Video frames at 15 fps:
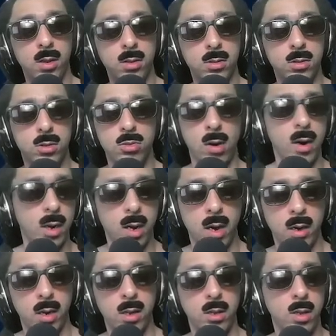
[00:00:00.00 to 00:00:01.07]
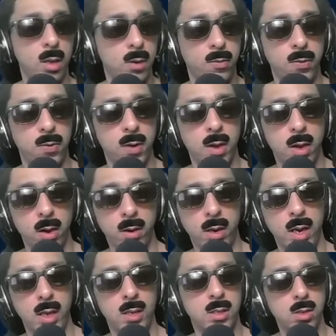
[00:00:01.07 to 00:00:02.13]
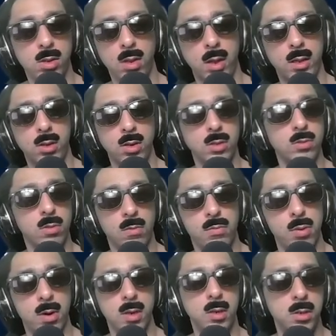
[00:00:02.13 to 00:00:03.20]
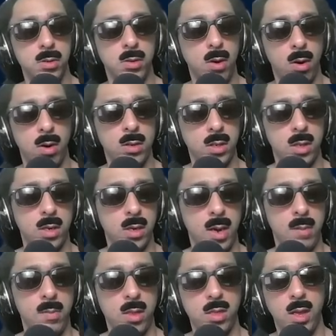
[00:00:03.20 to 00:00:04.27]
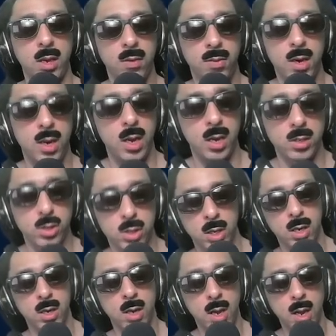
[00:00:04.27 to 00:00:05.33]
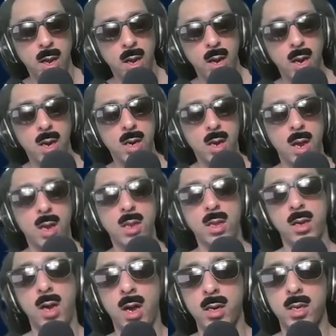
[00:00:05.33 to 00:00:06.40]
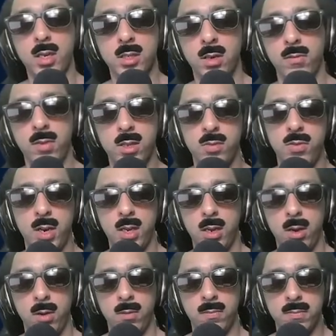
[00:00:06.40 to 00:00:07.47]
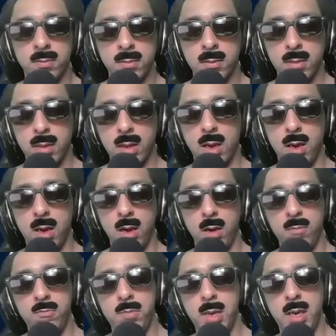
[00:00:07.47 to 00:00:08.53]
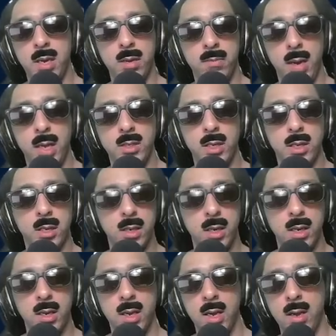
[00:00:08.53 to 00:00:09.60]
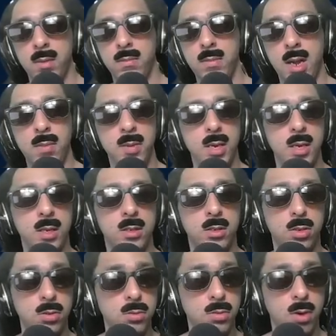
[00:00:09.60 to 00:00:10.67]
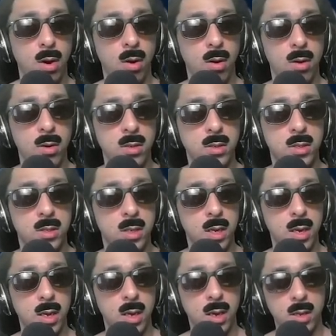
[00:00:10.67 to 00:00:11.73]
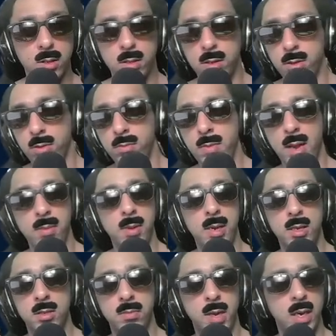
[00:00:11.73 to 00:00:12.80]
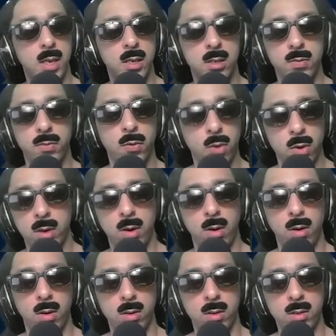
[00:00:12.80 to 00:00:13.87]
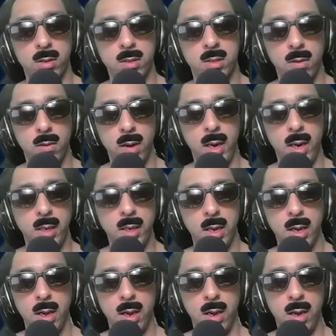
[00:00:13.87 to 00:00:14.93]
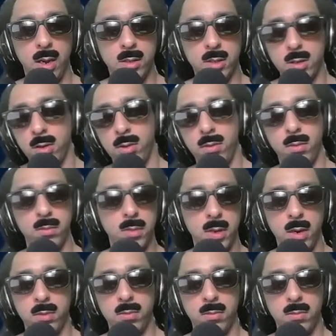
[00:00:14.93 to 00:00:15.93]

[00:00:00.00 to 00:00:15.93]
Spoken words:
Drudagon and Leaf. Okay, so like those were pretty new cards at the time. But think of an engine in the context of this video of being basically maybe 2 cards to maybe as many as 4 cards, right? So, 2